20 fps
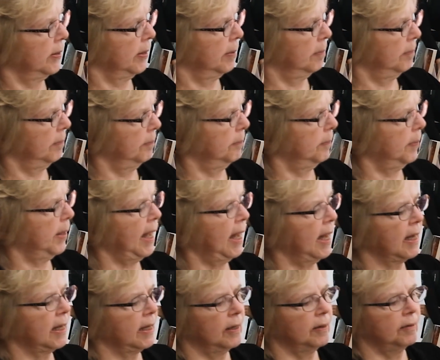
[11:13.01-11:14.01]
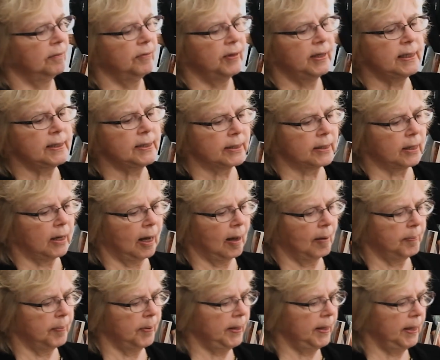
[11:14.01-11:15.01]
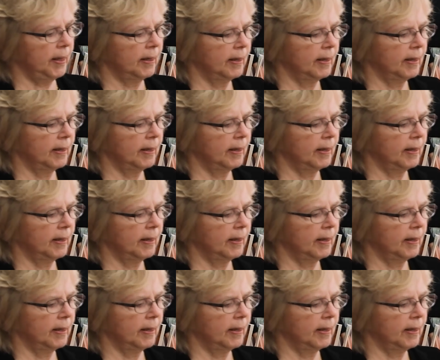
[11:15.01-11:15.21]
the back of this copy,